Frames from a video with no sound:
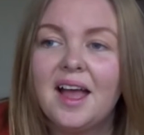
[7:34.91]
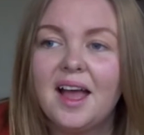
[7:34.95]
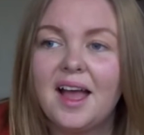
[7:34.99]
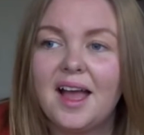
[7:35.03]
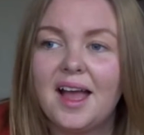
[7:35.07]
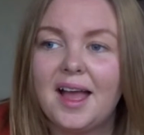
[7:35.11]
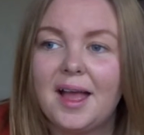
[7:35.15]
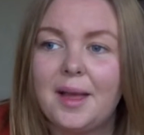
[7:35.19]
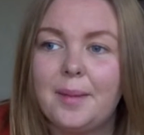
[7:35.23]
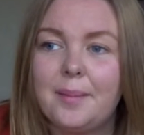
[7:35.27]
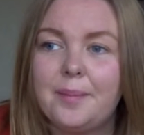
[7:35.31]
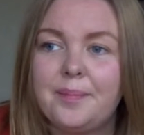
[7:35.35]

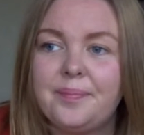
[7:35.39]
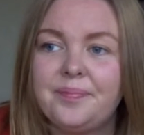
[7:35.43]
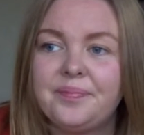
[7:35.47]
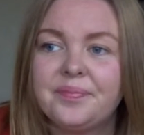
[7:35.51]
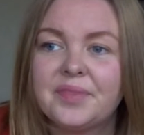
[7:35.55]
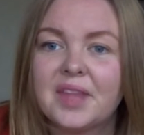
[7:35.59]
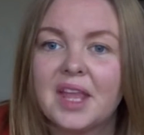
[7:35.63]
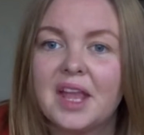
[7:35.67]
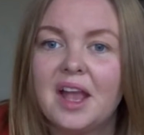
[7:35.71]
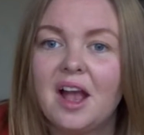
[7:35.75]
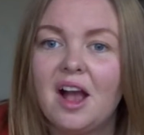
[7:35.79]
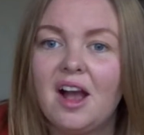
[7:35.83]

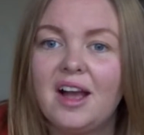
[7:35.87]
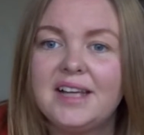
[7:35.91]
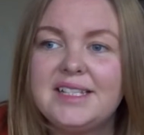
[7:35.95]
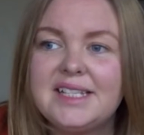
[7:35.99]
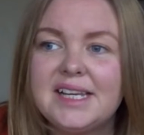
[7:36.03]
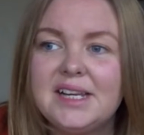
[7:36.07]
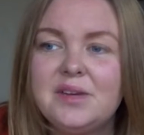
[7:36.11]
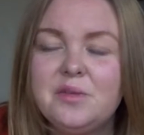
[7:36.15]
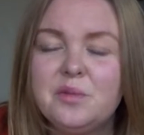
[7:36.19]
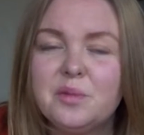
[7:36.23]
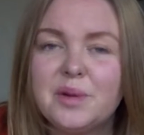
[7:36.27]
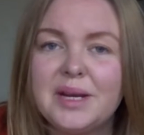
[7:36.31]
I
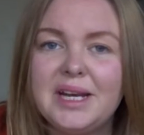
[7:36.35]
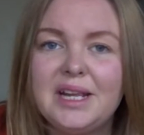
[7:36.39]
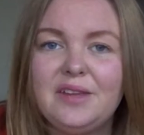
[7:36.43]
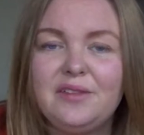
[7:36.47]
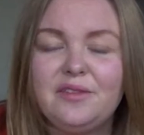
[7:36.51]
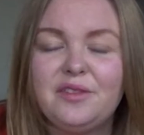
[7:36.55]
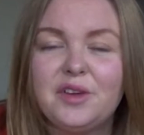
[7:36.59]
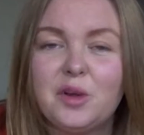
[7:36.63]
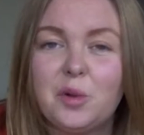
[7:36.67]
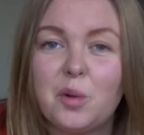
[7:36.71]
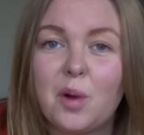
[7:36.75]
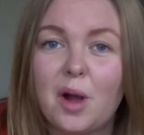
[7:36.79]
didn't really
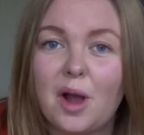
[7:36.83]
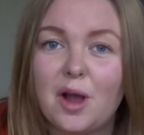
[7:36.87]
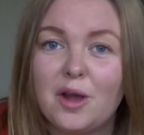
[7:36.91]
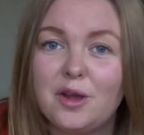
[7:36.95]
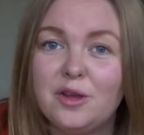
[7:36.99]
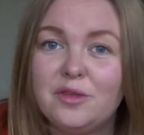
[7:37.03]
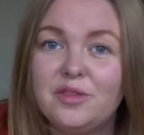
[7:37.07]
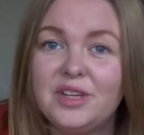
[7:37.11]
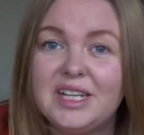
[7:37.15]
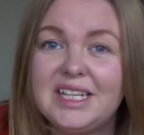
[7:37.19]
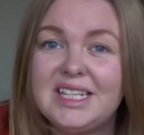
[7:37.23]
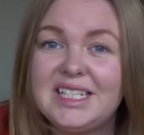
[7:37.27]
feel
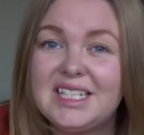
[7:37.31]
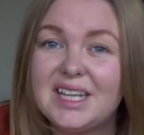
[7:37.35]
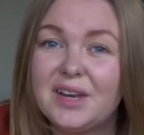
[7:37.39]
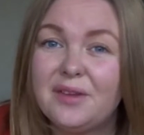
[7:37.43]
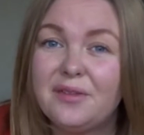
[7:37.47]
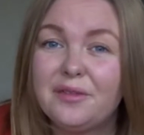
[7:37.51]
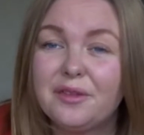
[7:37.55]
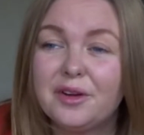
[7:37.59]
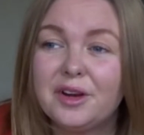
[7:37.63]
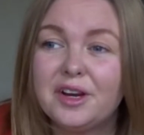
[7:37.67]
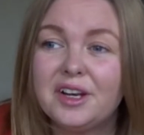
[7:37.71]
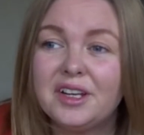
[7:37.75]
overly
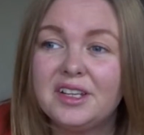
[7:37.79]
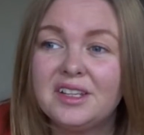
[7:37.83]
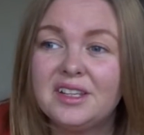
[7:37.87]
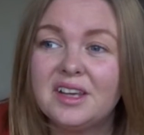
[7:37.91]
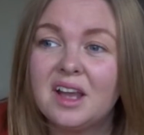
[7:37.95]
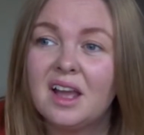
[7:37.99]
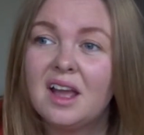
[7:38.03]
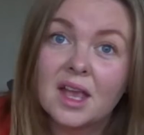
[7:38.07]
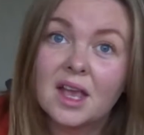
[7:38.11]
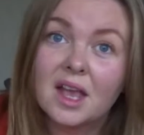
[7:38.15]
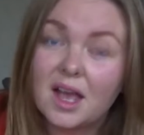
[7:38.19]
different.